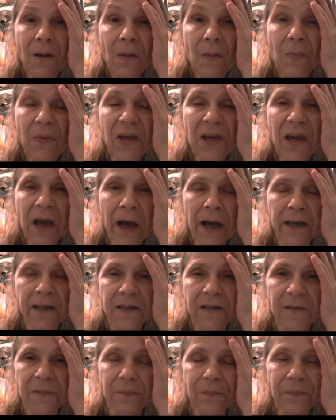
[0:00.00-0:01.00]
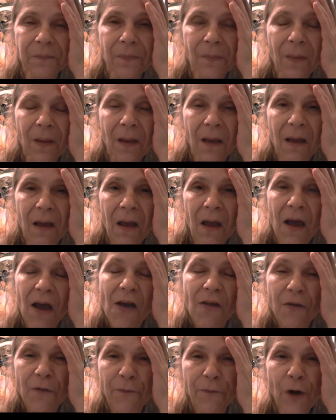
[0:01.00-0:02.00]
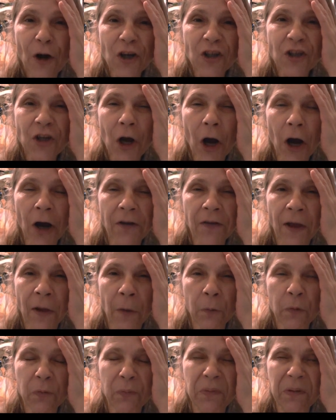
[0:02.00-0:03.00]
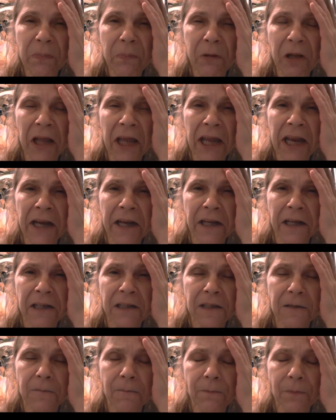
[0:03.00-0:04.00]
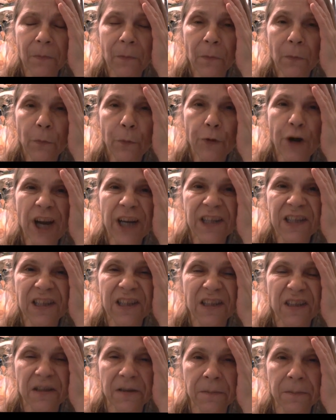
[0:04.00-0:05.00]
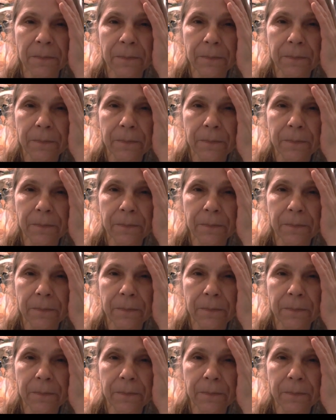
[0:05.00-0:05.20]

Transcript: Because the first card that would be played is racism.